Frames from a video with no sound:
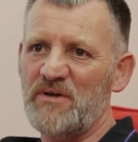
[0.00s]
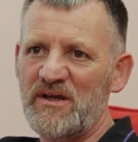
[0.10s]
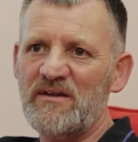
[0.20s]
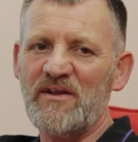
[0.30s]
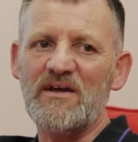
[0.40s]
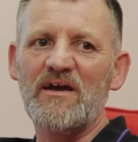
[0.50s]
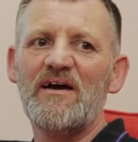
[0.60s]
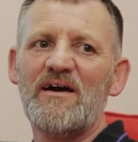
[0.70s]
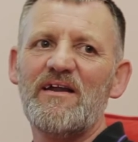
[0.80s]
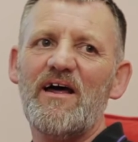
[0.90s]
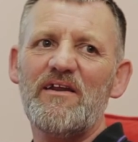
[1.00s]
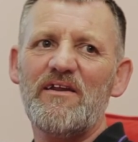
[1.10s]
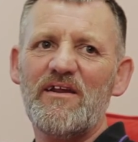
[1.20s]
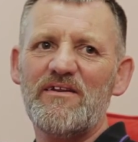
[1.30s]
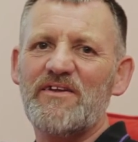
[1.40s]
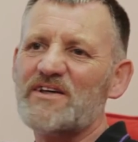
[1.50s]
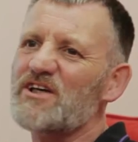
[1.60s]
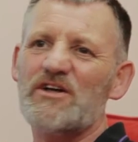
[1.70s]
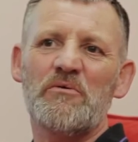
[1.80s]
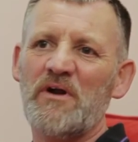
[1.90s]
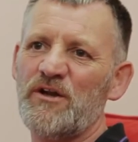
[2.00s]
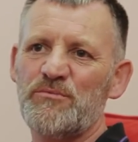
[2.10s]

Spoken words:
breathing, the things that I'd already